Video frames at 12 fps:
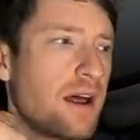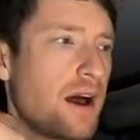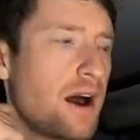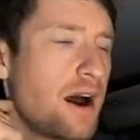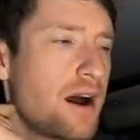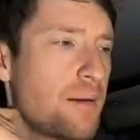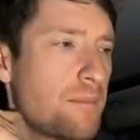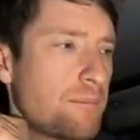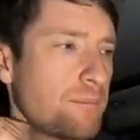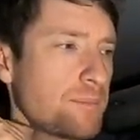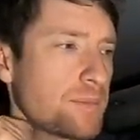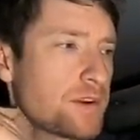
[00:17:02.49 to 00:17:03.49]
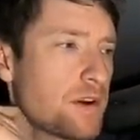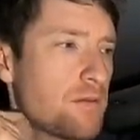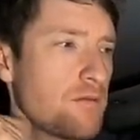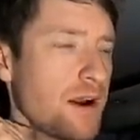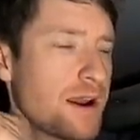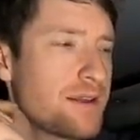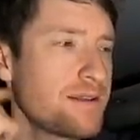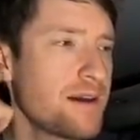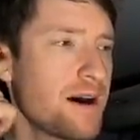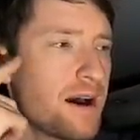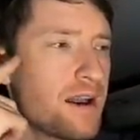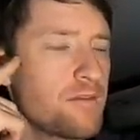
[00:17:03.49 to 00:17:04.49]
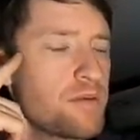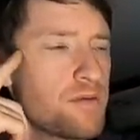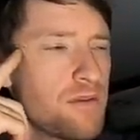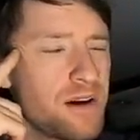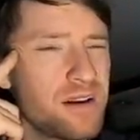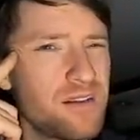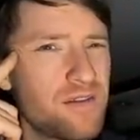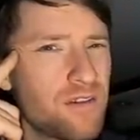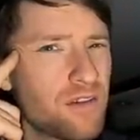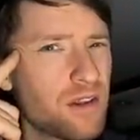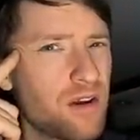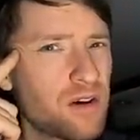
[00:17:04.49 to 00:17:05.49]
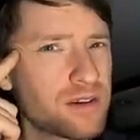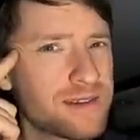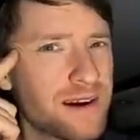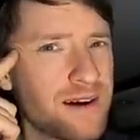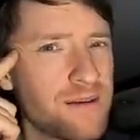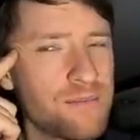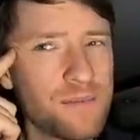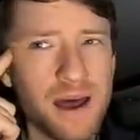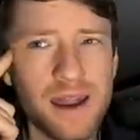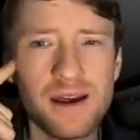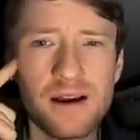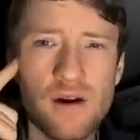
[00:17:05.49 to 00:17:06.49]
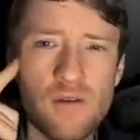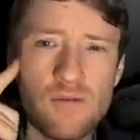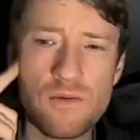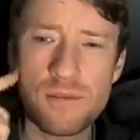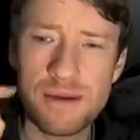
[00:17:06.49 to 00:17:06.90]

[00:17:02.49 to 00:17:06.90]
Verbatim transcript: Um, so I'm writing that, and I've been writing it for a long time, and I got,